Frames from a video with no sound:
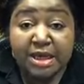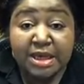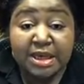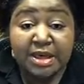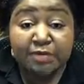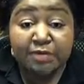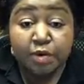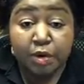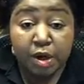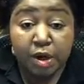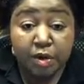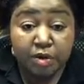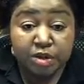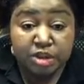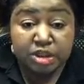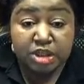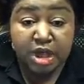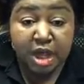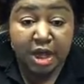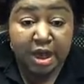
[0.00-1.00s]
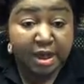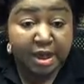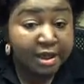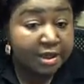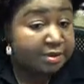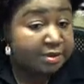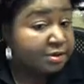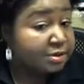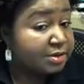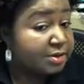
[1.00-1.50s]
give your hair shine
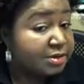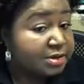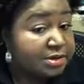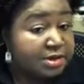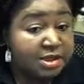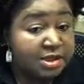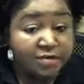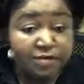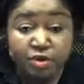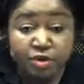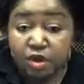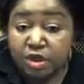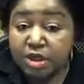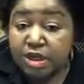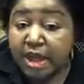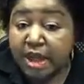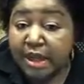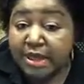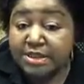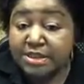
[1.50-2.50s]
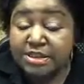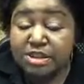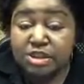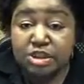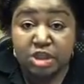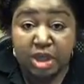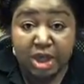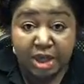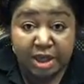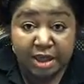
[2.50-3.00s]
so it gives you a nice
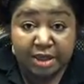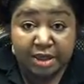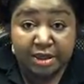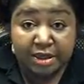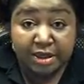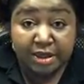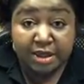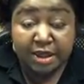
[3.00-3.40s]
shine